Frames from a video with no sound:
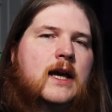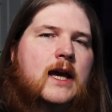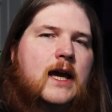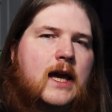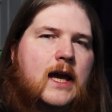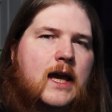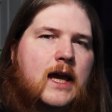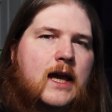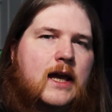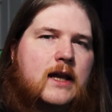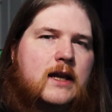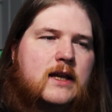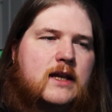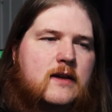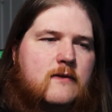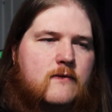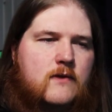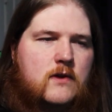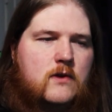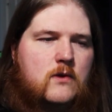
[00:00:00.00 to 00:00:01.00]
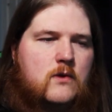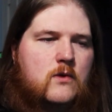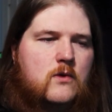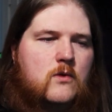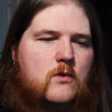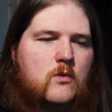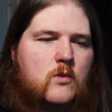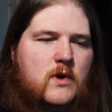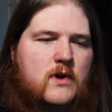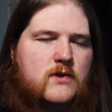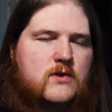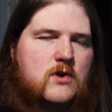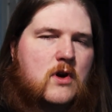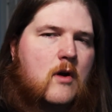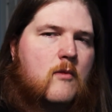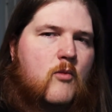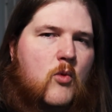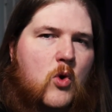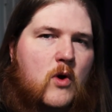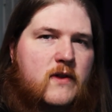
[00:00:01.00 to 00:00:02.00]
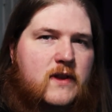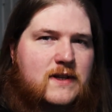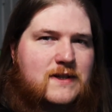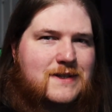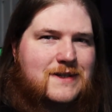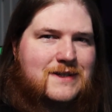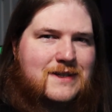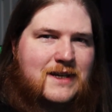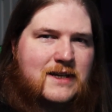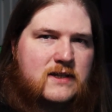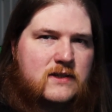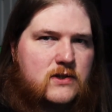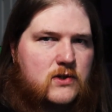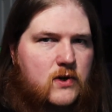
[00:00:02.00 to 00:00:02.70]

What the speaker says: And if you withdraw more than 6